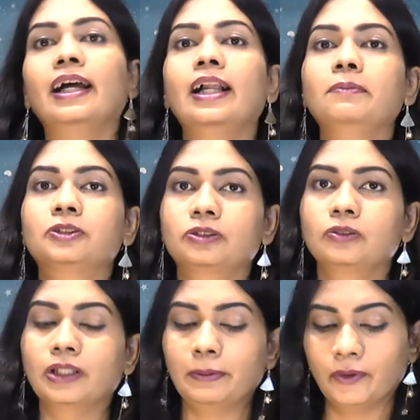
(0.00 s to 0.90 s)
helps to
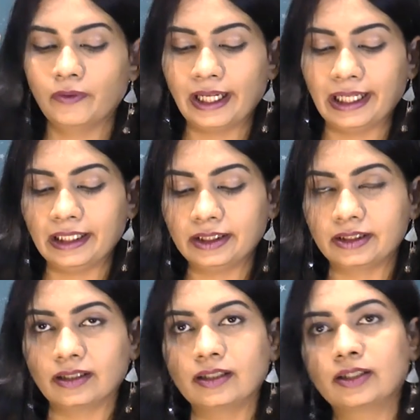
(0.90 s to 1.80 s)
remove any
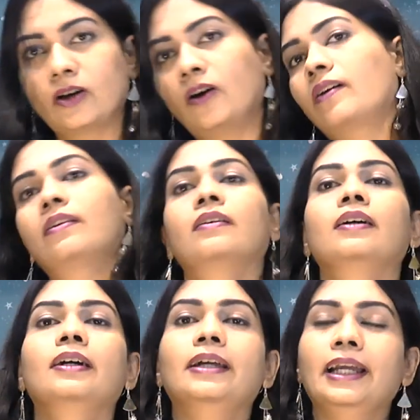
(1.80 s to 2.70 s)
dirt or
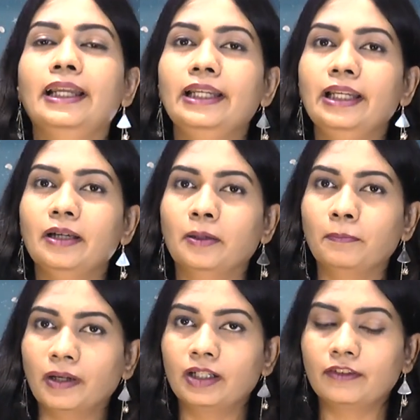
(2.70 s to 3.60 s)
any
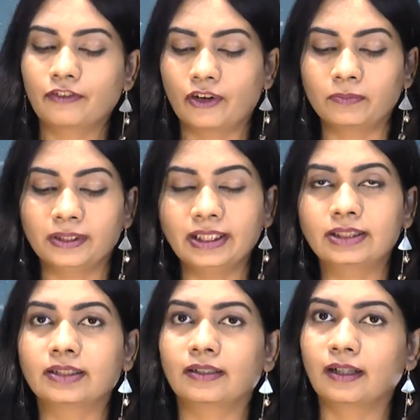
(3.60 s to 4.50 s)
mud from
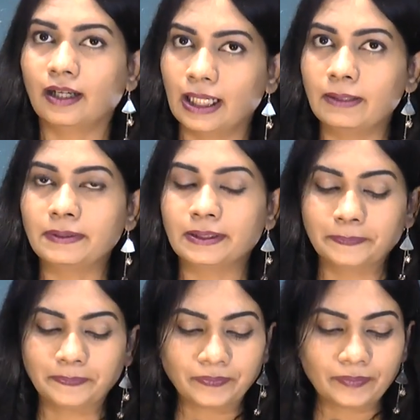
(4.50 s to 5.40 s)
these herbs.
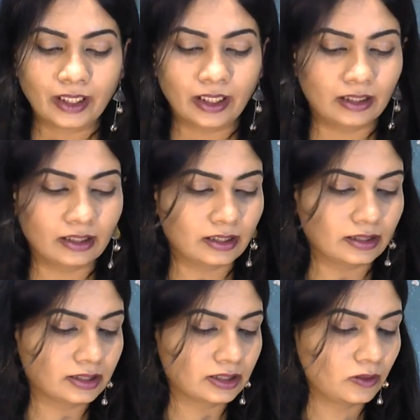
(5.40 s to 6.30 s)

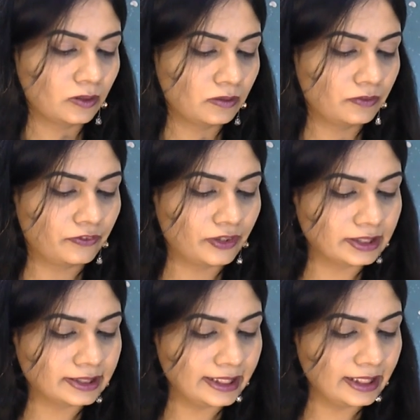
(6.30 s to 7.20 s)
So
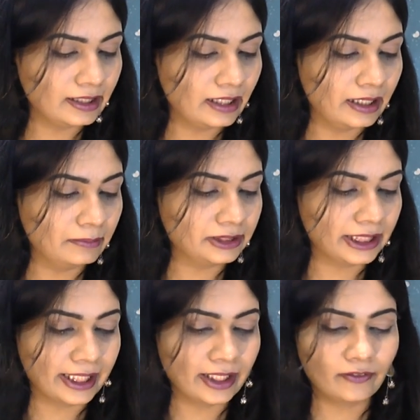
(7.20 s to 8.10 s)
first thing I'm
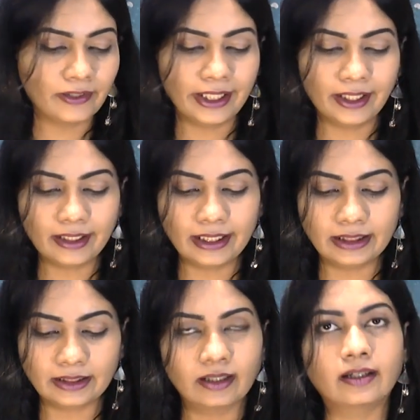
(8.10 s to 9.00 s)
taking over here is